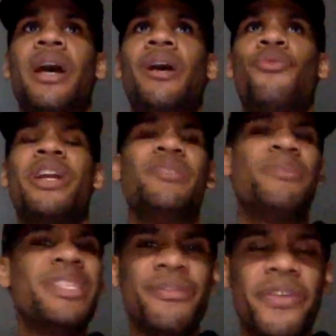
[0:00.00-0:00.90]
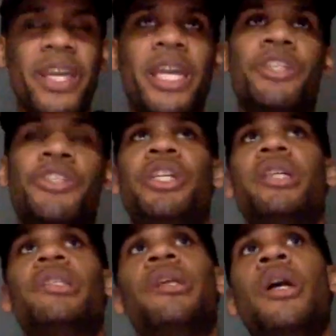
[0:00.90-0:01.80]
race specific. It's
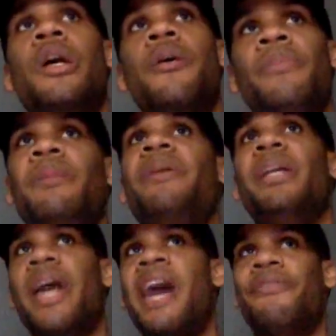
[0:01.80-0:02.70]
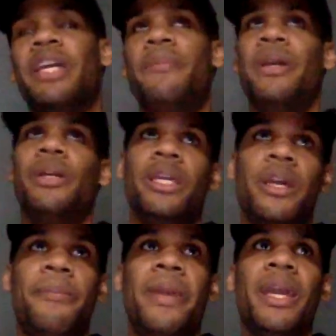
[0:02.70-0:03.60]
just me being an African American
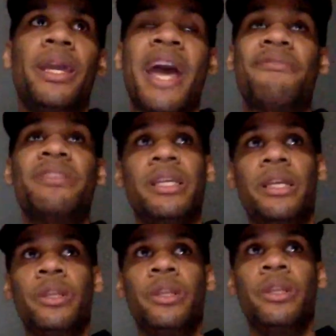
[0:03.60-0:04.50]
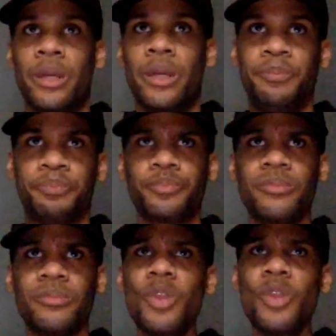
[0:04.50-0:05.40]
young man. I've seen where
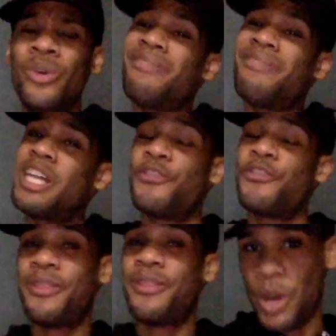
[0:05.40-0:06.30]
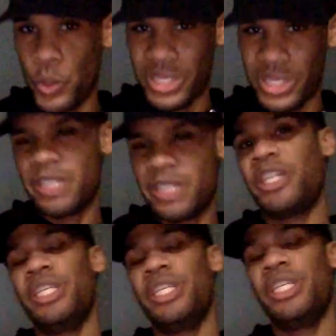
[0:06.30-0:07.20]
we have suffered the most,
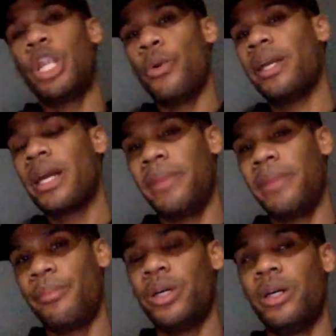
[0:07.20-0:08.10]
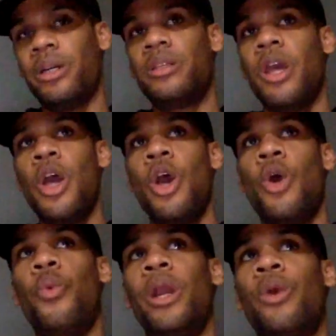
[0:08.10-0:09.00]
especially in low income neighborhoods,
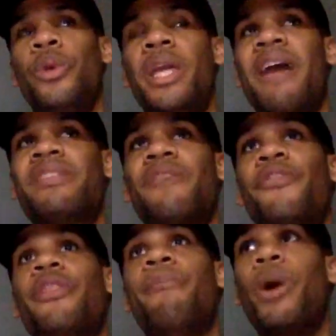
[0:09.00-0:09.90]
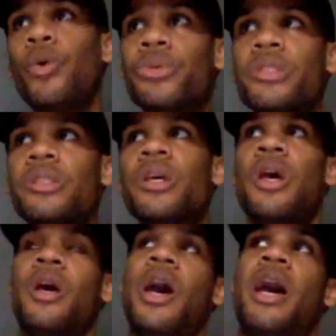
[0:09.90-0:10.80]
where we have suffered the most
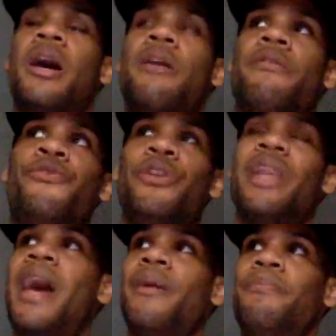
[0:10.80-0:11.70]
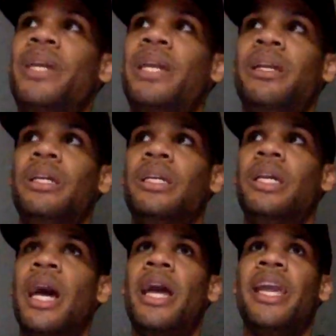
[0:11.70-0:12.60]
for not being
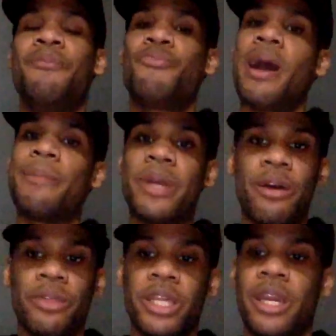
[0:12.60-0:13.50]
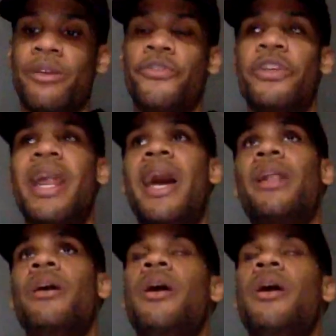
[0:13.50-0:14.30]
in proper health care, for not